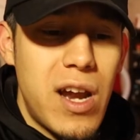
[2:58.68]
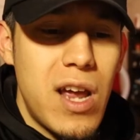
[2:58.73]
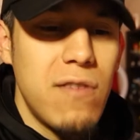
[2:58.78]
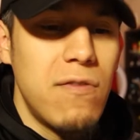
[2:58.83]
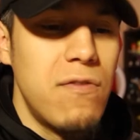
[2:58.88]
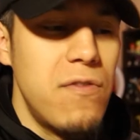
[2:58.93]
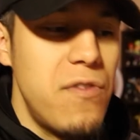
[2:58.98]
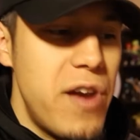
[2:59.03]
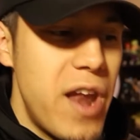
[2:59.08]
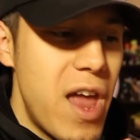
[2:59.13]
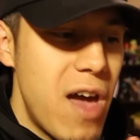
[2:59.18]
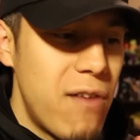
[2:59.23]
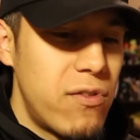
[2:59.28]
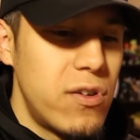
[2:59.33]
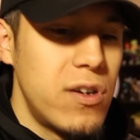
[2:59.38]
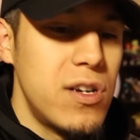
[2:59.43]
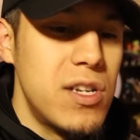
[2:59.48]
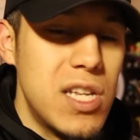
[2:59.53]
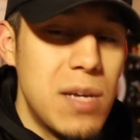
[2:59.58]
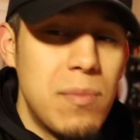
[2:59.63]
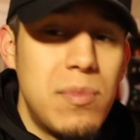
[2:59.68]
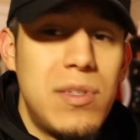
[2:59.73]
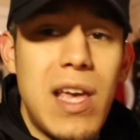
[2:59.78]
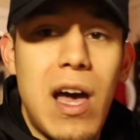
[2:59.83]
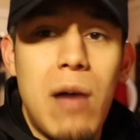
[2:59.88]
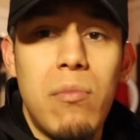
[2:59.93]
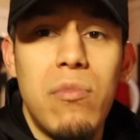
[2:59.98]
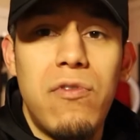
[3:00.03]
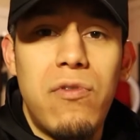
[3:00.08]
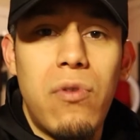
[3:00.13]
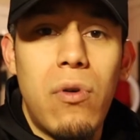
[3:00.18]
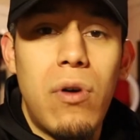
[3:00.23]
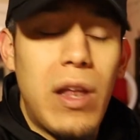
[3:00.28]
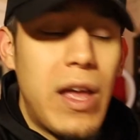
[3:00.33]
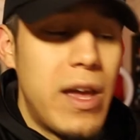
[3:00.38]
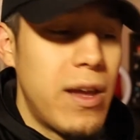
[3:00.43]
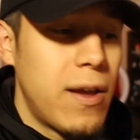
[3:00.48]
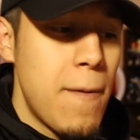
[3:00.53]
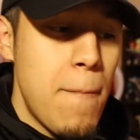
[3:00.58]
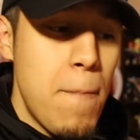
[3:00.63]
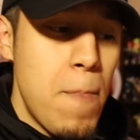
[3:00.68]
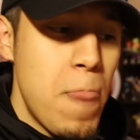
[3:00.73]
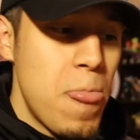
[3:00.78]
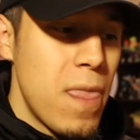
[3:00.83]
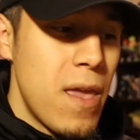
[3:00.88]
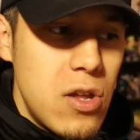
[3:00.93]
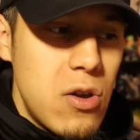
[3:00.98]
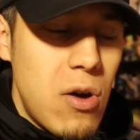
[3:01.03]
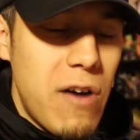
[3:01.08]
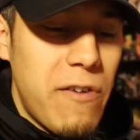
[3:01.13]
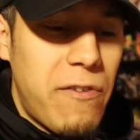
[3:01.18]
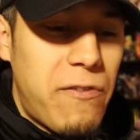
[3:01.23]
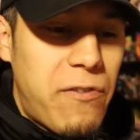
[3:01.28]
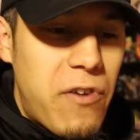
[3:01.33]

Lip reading: that I have never dipped down before. Like, you know, at